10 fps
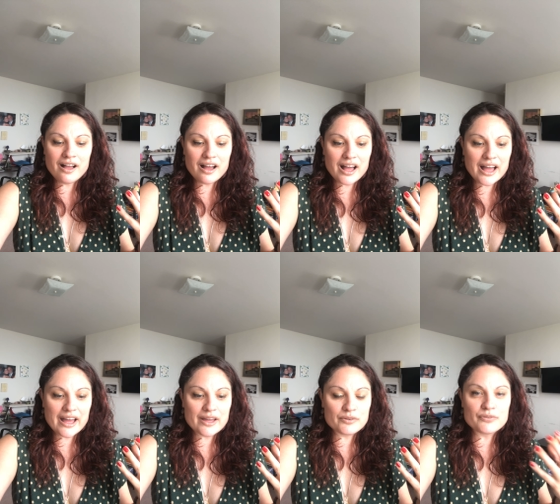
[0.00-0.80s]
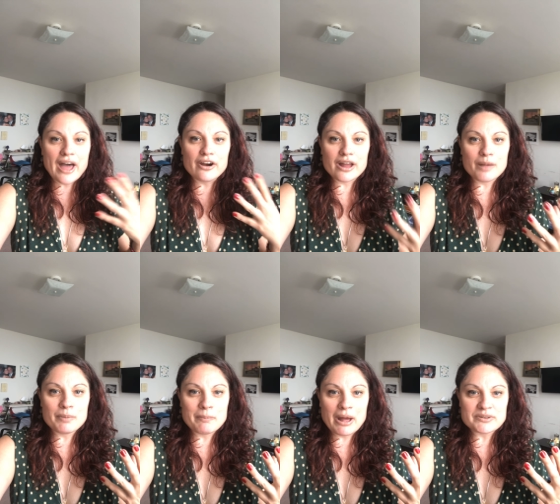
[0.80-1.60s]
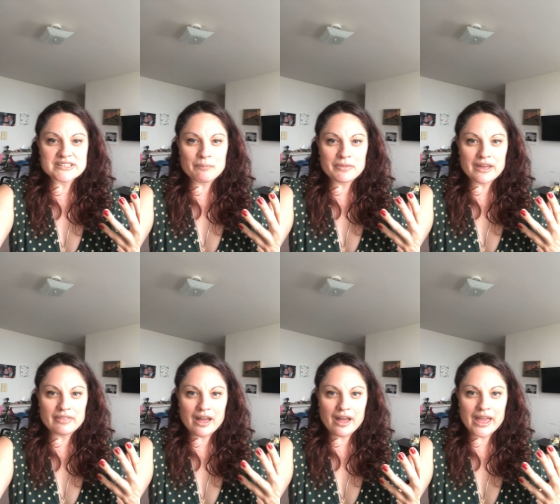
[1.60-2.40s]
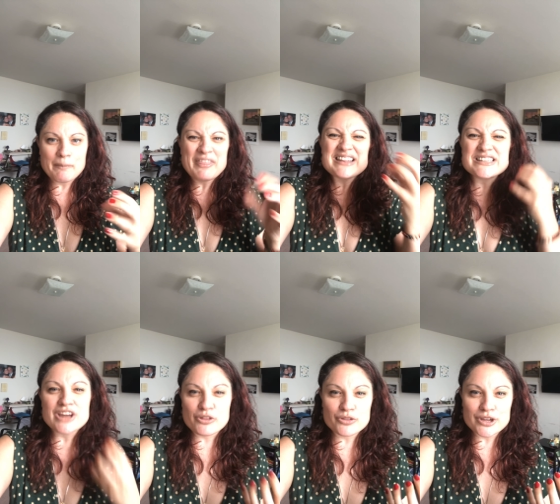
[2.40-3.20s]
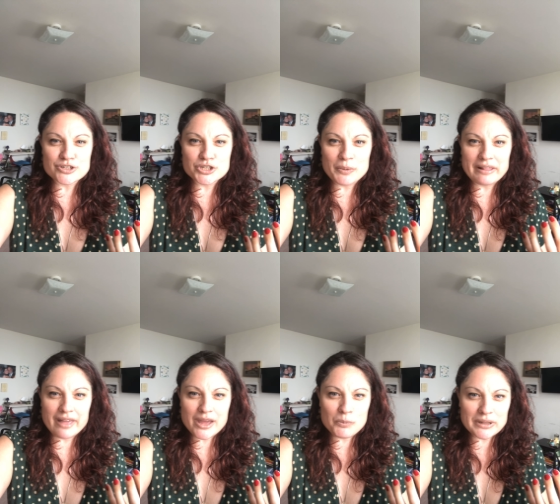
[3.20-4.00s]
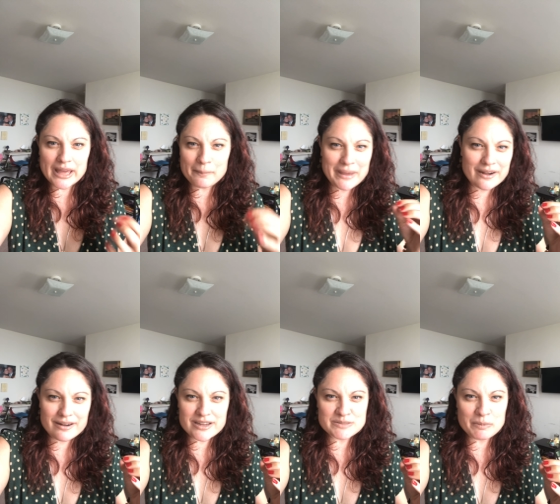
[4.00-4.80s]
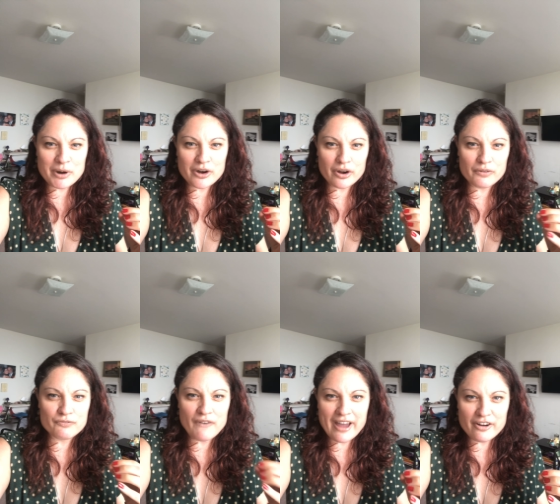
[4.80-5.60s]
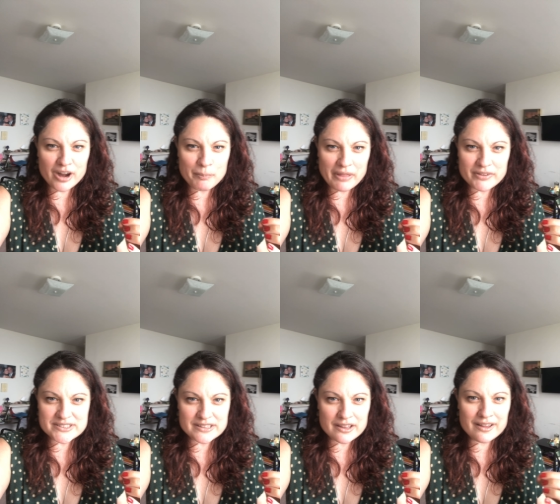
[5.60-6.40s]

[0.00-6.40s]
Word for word: uh, fired up about something that I am. And that's another thing too. I like when like me and an intimate partner are fired up on this